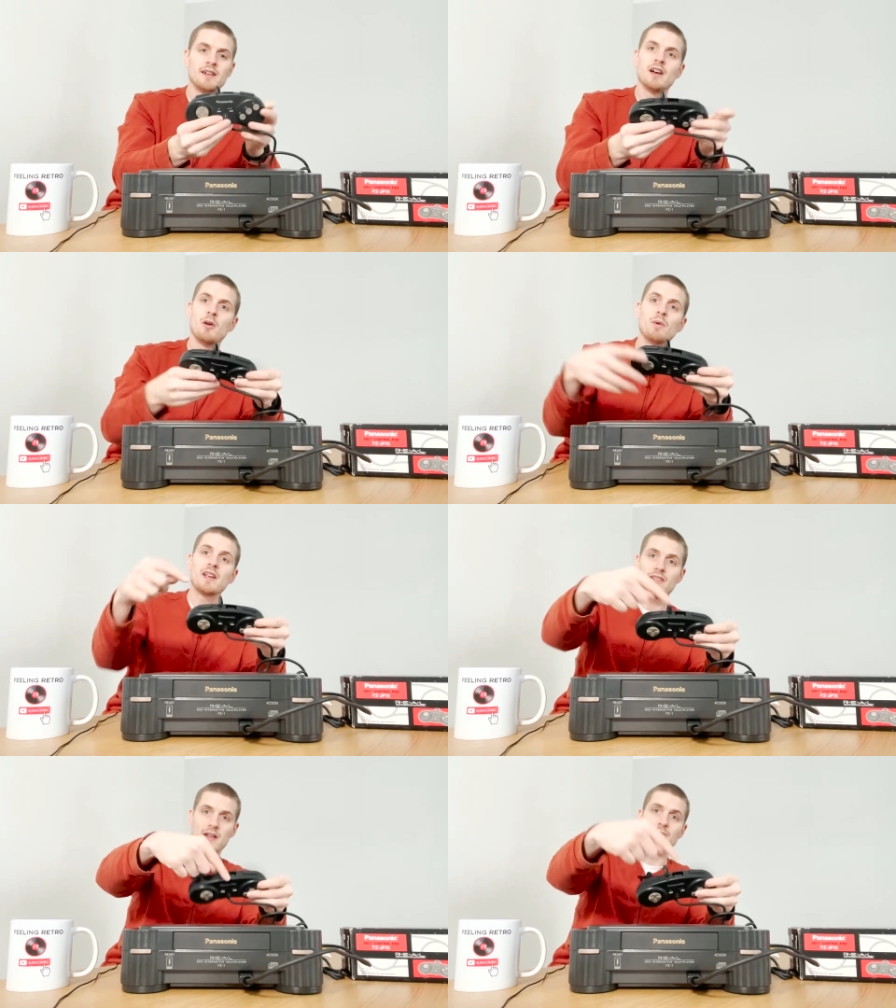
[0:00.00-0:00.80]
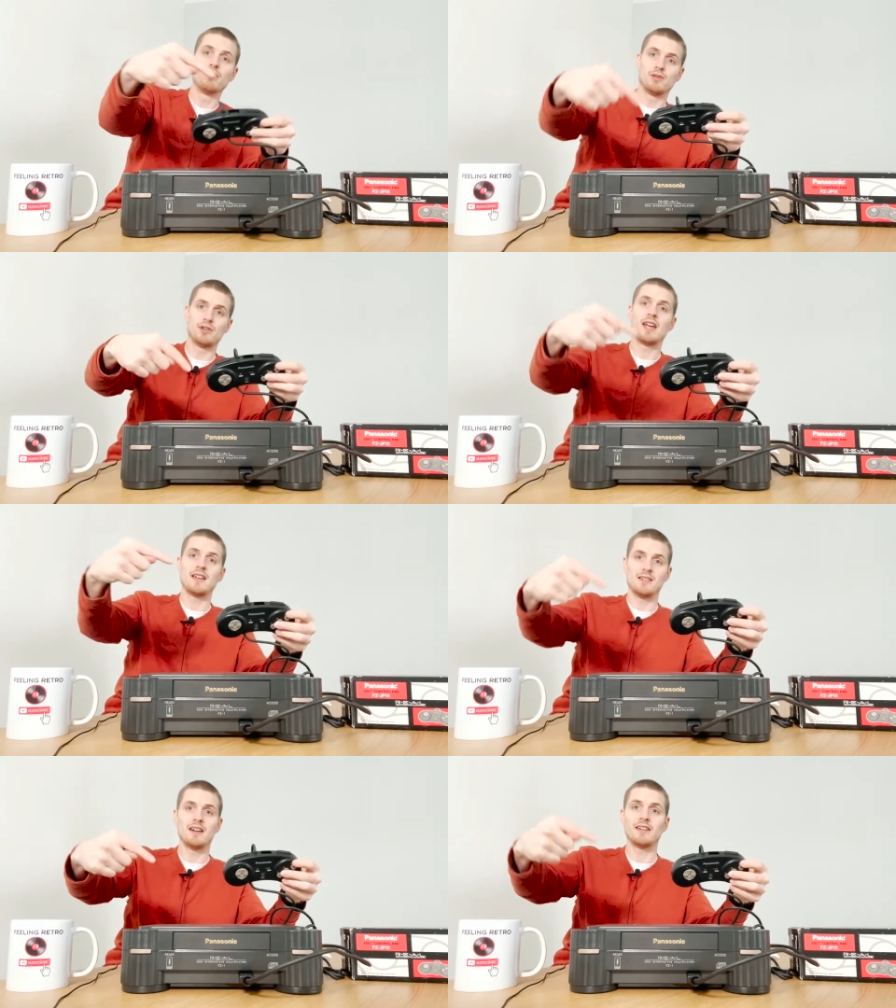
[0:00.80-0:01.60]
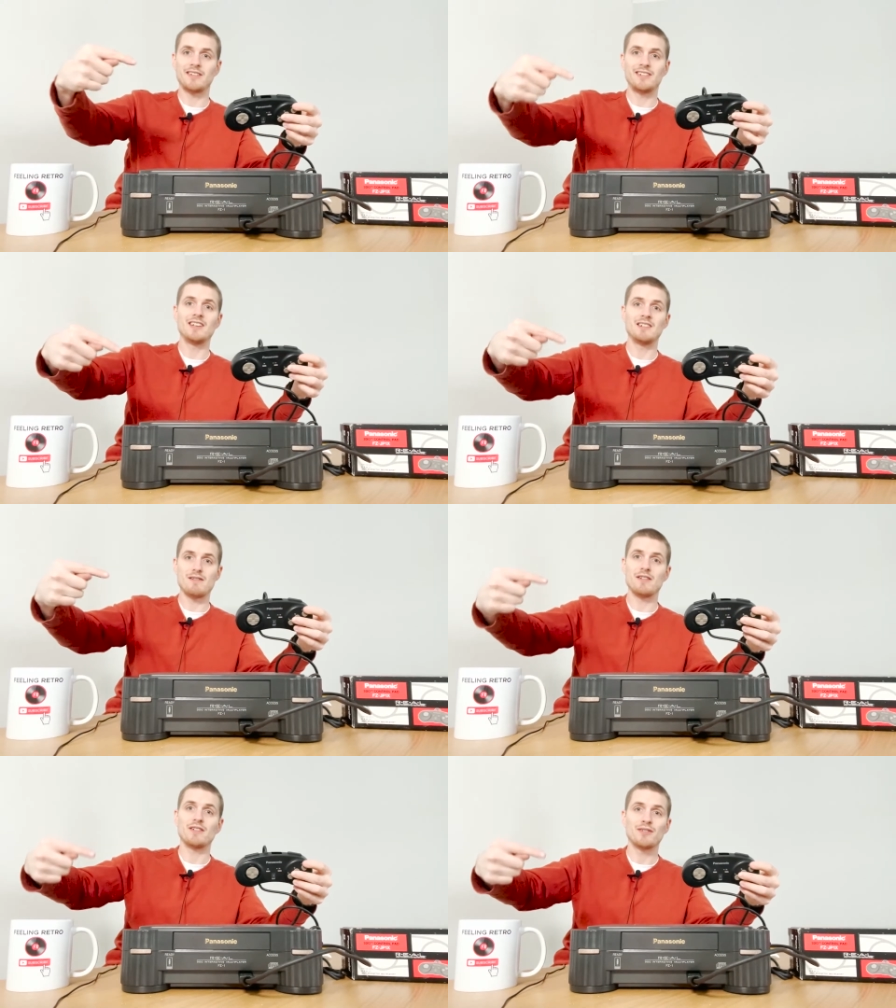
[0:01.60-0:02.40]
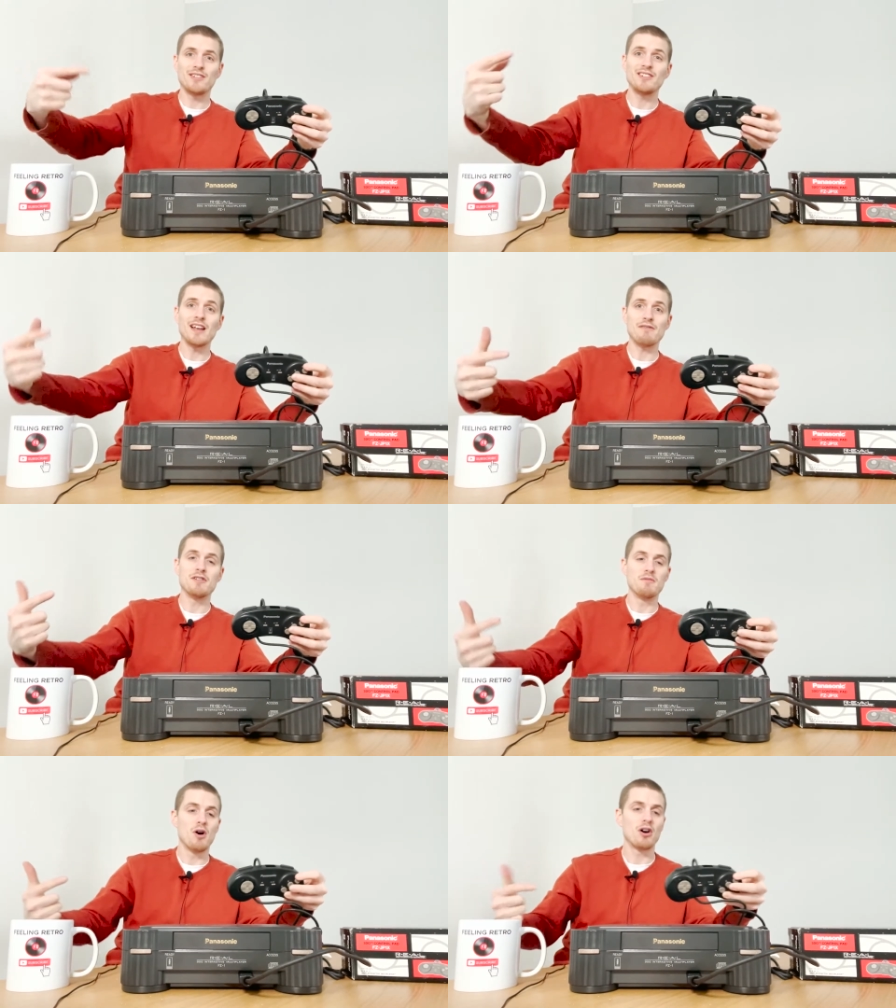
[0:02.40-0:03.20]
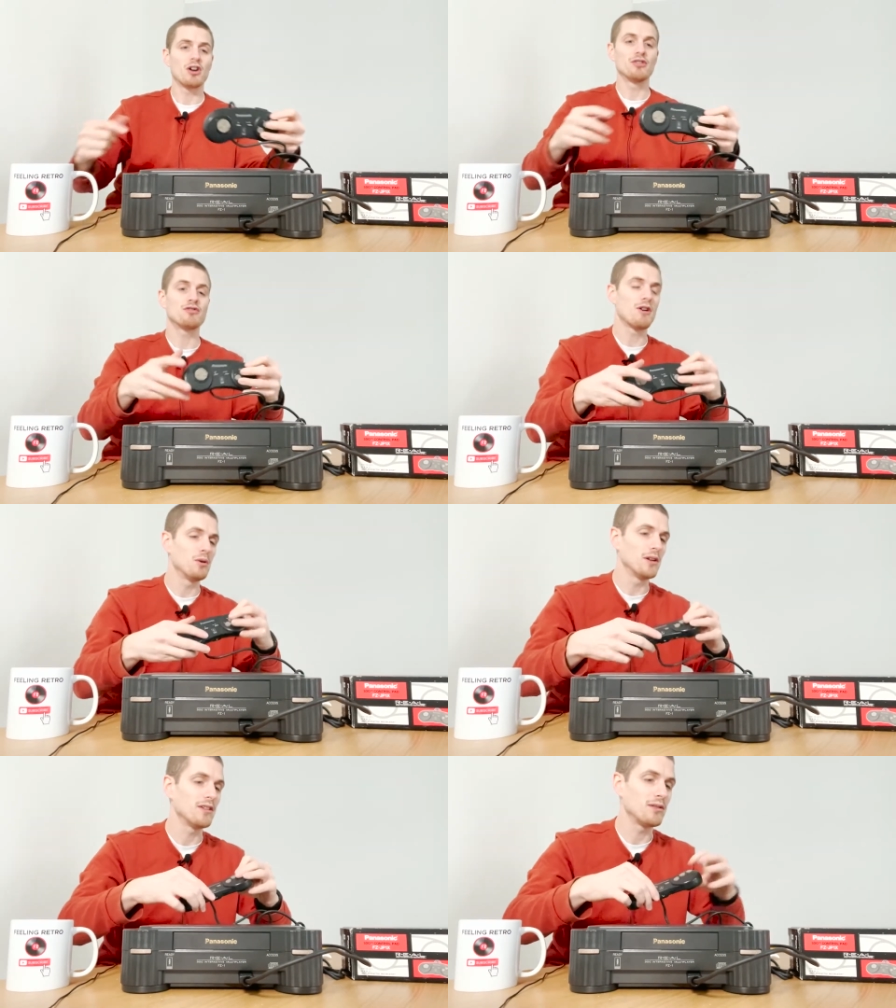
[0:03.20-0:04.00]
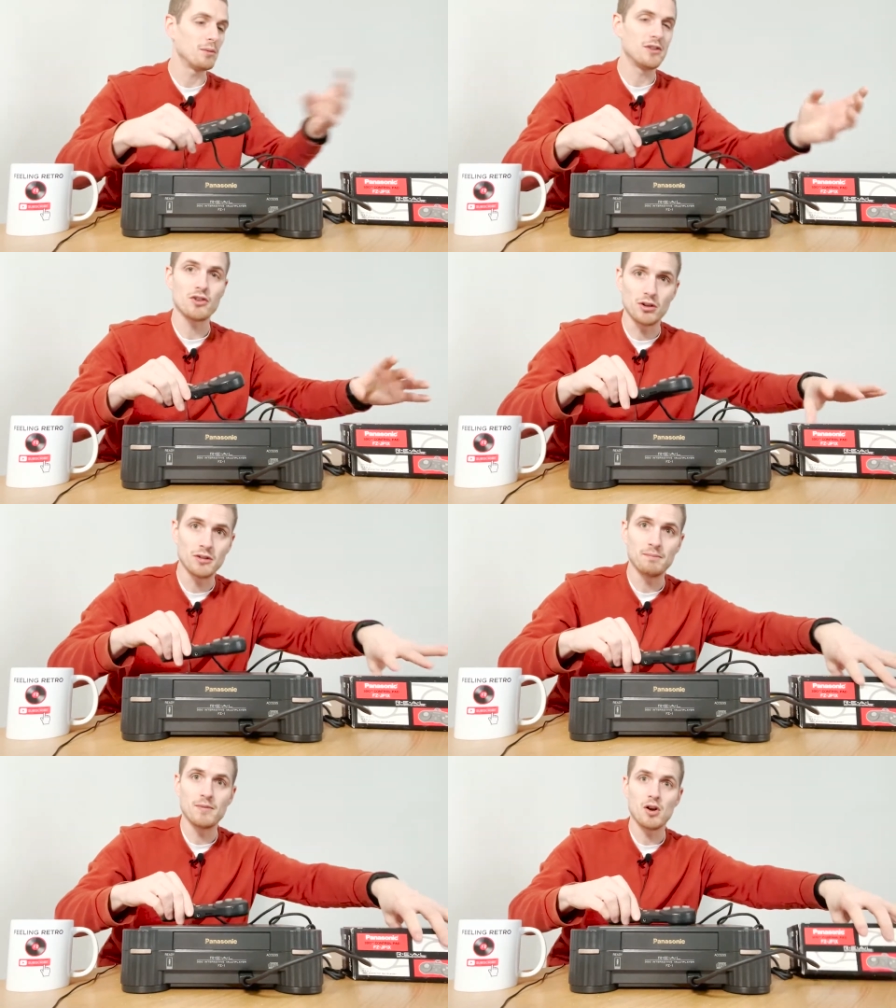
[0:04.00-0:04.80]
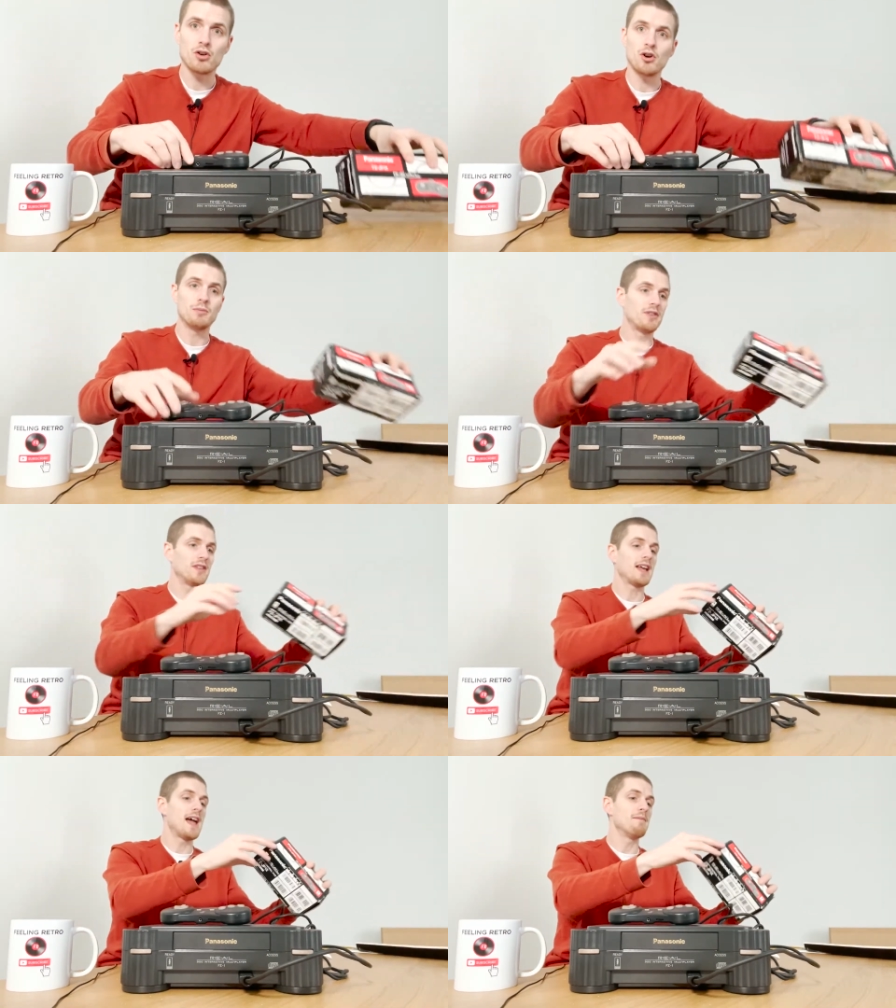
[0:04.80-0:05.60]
and we can then plug in a series of 7 more controllers which all hook up to the game.